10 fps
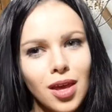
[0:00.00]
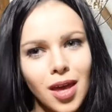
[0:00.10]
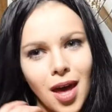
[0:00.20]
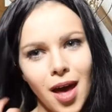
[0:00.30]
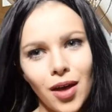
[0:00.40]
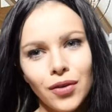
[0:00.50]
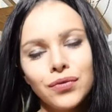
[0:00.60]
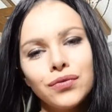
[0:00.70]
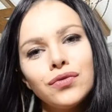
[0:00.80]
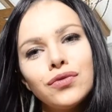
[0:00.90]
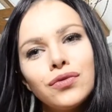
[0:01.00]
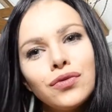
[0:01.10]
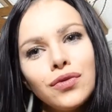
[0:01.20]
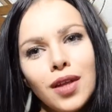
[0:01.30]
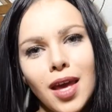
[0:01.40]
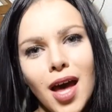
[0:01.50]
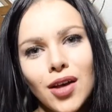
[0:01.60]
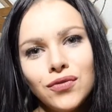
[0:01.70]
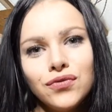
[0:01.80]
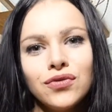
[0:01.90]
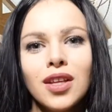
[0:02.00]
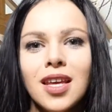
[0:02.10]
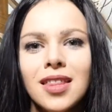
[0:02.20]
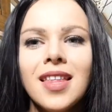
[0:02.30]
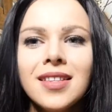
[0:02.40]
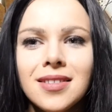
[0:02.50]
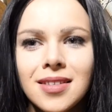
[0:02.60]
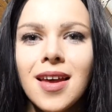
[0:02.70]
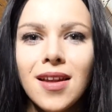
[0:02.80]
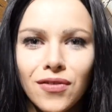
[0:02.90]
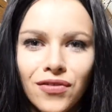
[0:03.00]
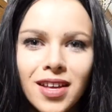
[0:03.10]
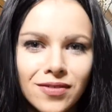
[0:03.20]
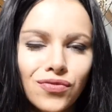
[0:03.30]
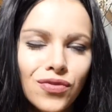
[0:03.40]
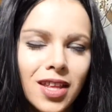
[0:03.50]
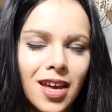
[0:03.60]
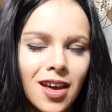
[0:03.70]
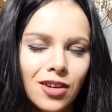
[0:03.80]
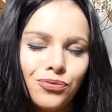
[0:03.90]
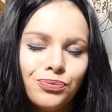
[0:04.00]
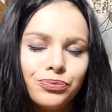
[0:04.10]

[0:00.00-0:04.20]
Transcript: Yeah, yeah, that's it. That's really good.